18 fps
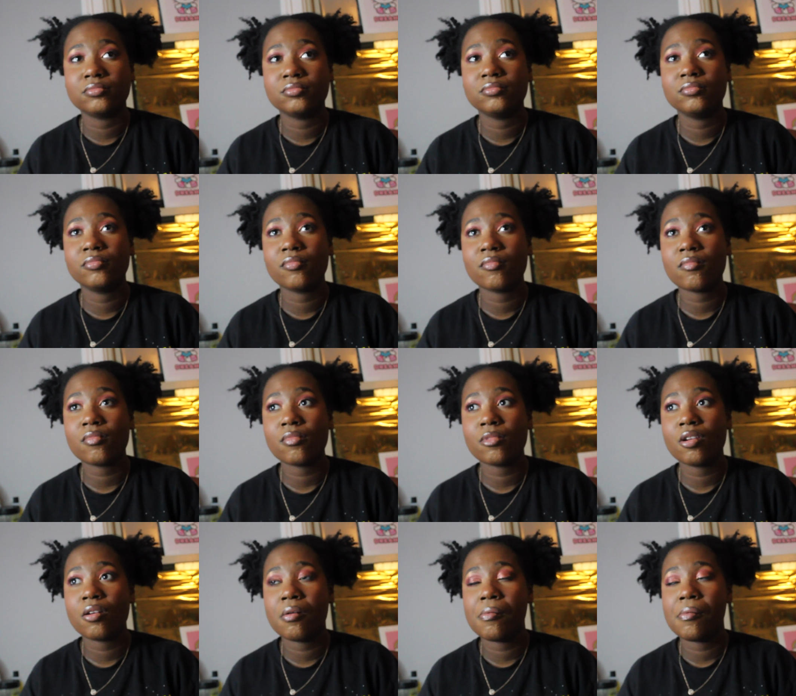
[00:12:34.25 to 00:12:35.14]

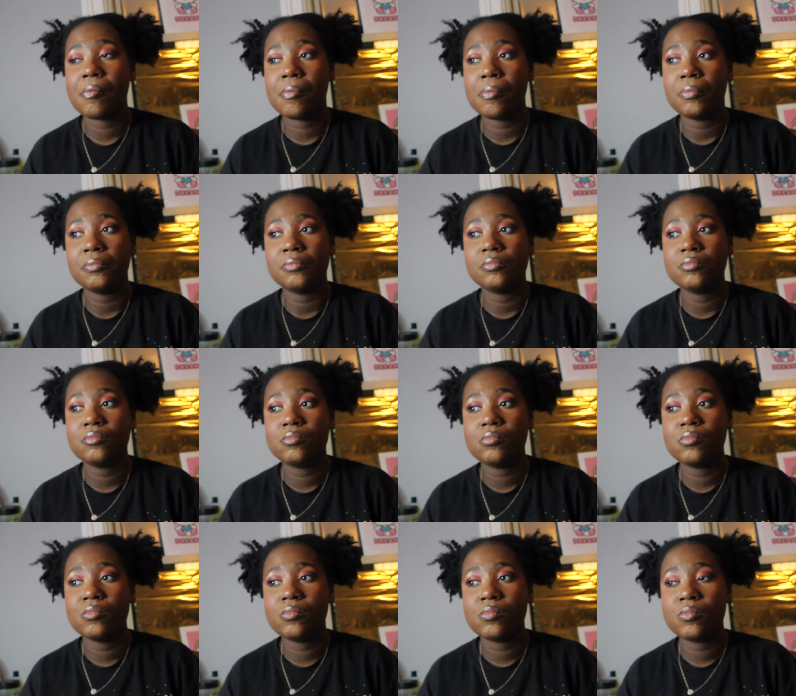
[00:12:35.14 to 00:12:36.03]

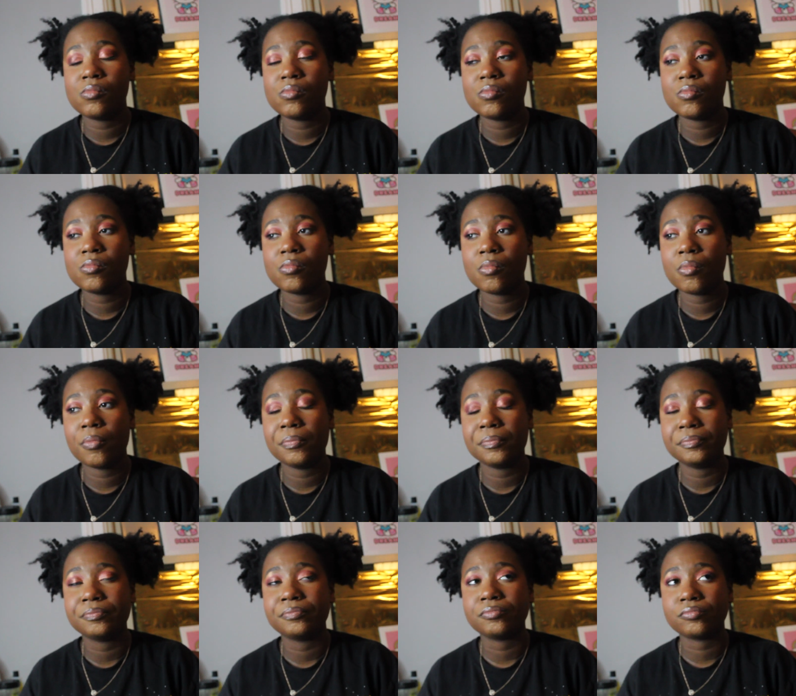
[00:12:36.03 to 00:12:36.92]

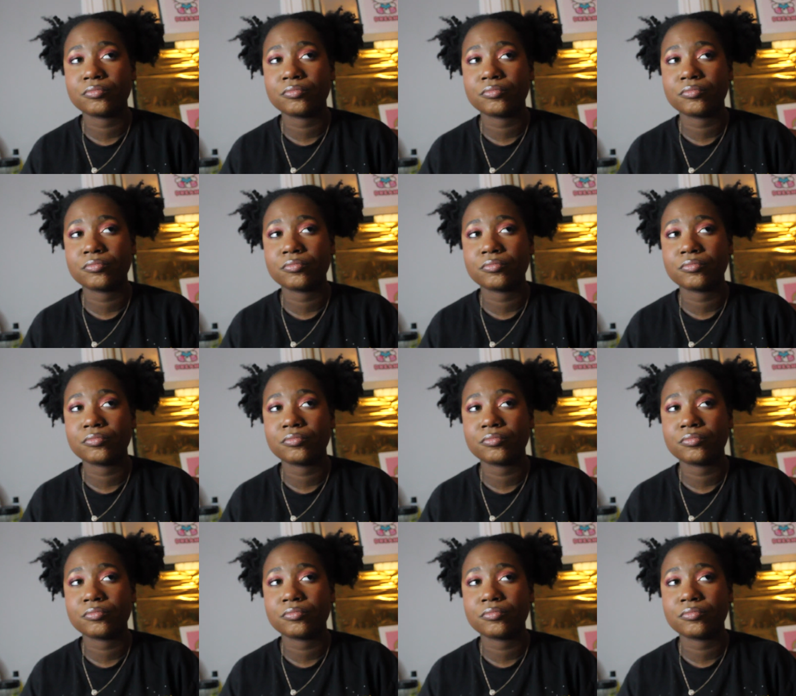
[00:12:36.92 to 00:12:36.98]
Nothing is said.